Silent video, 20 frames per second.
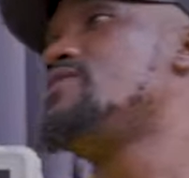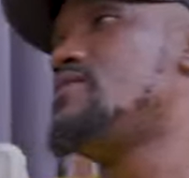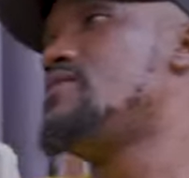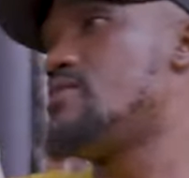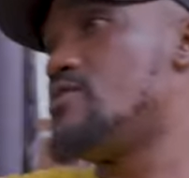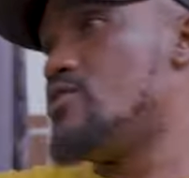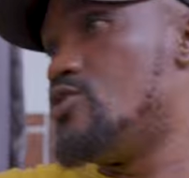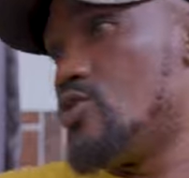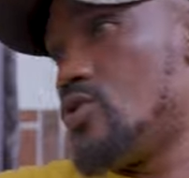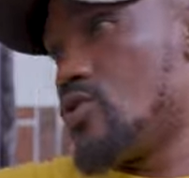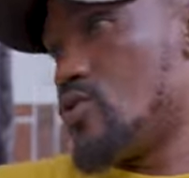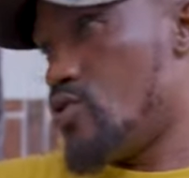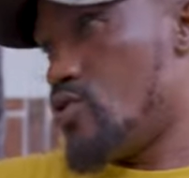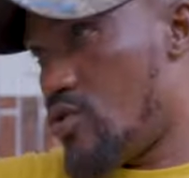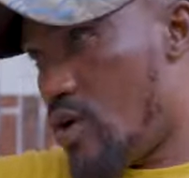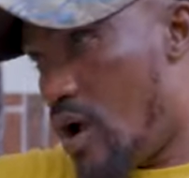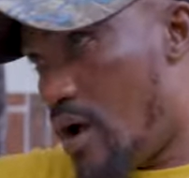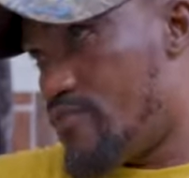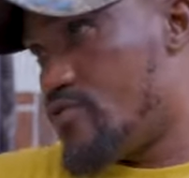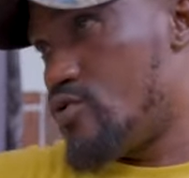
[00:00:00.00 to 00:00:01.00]
it's joke,
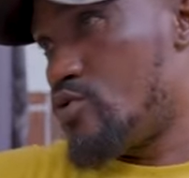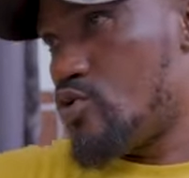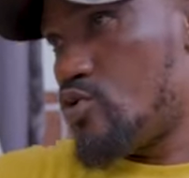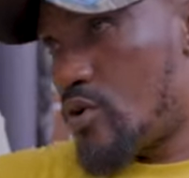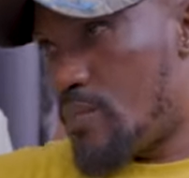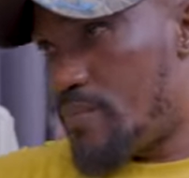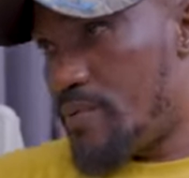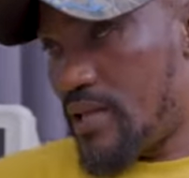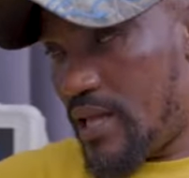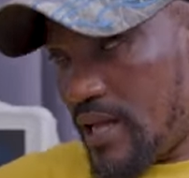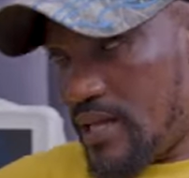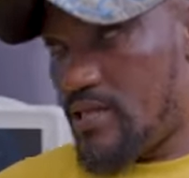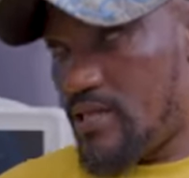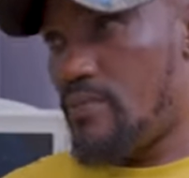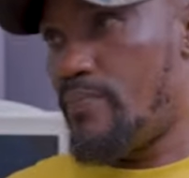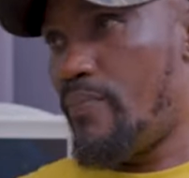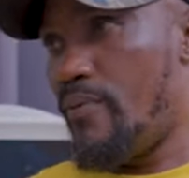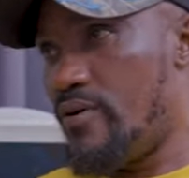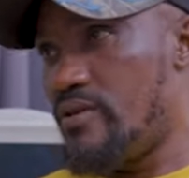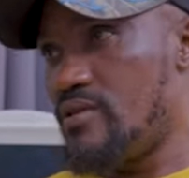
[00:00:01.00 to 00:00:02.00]
you have to stop it at
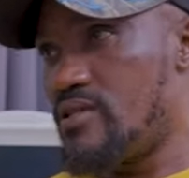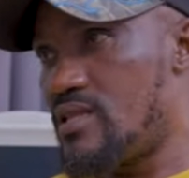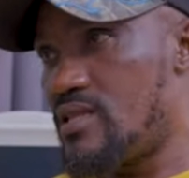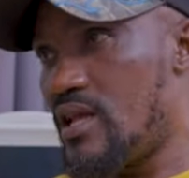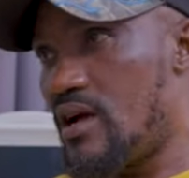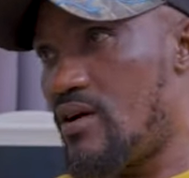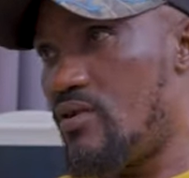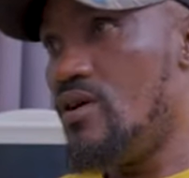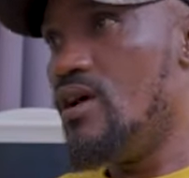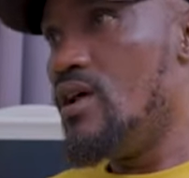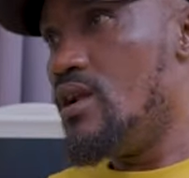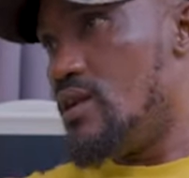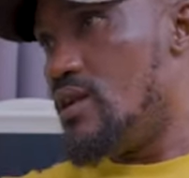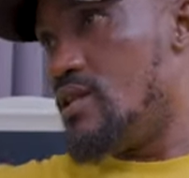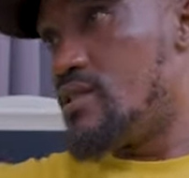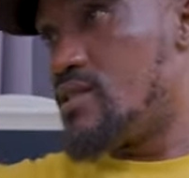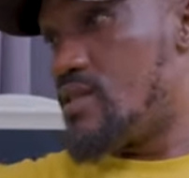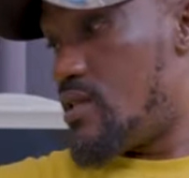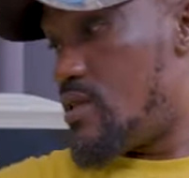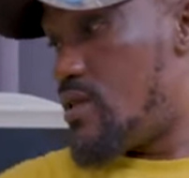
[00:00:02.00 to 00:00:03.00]
this point now.
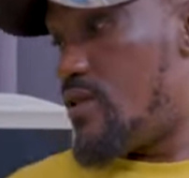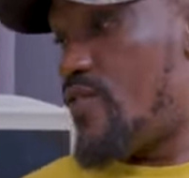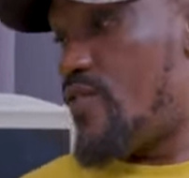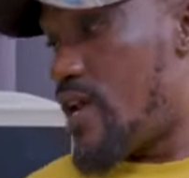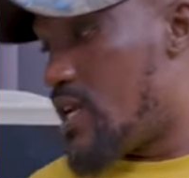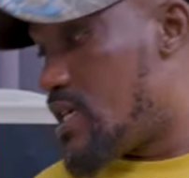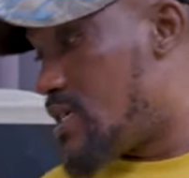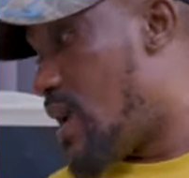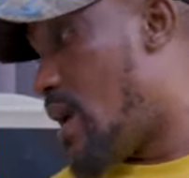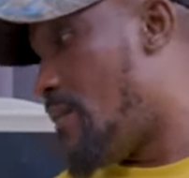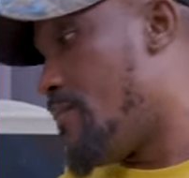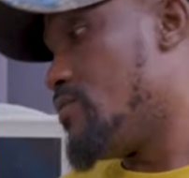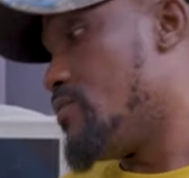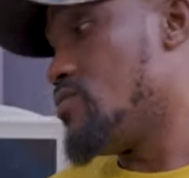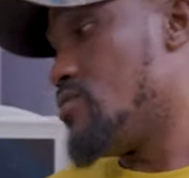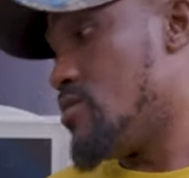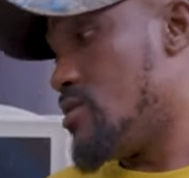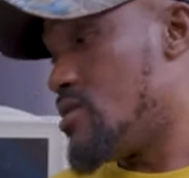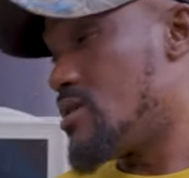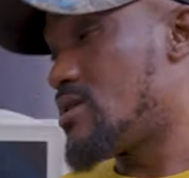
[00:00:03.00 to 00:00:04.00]
Listen, if anything
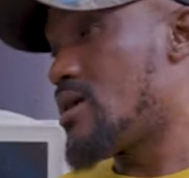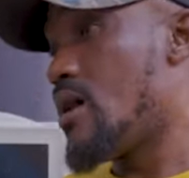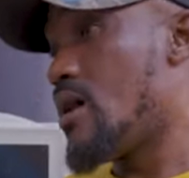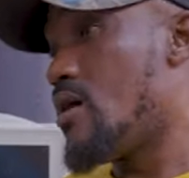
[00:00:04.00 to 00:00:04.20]
happens to this